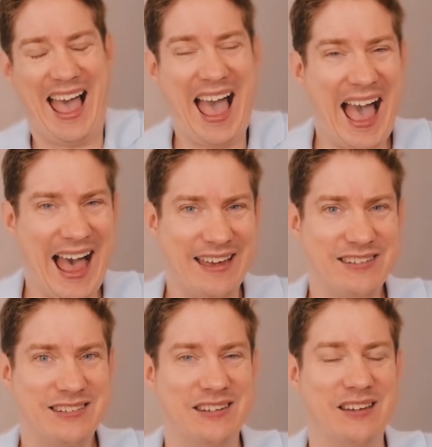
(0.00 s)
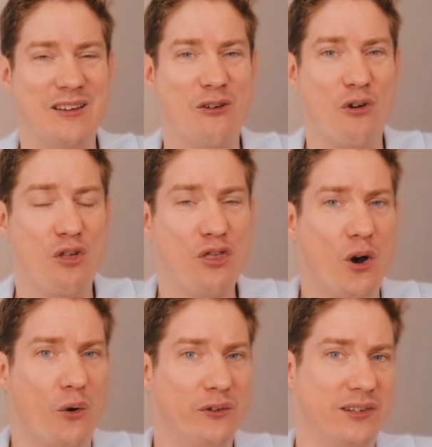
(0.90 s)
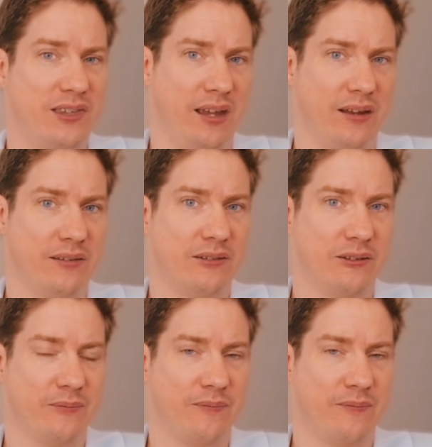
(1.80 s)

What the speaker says: has those things.